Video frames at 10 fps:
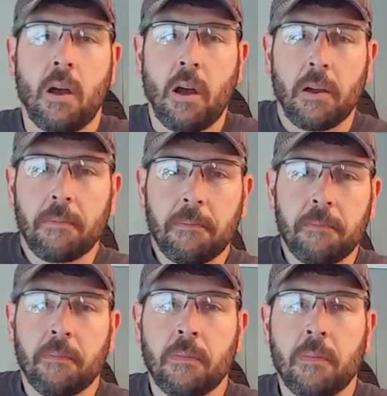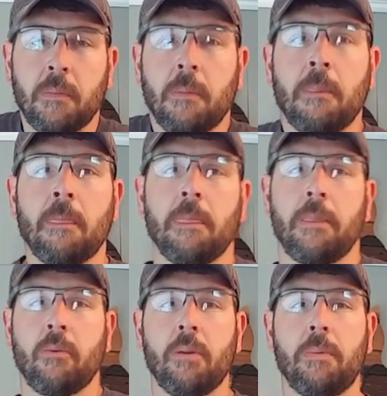Alright.
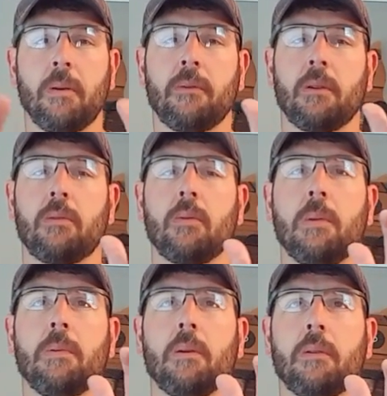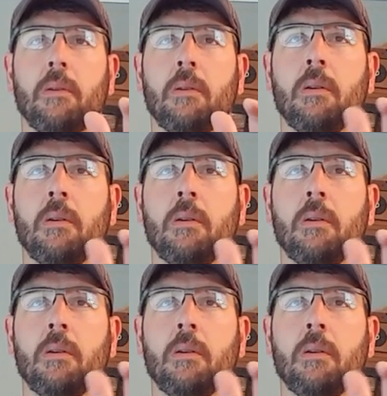3 perfect. 3 perfect.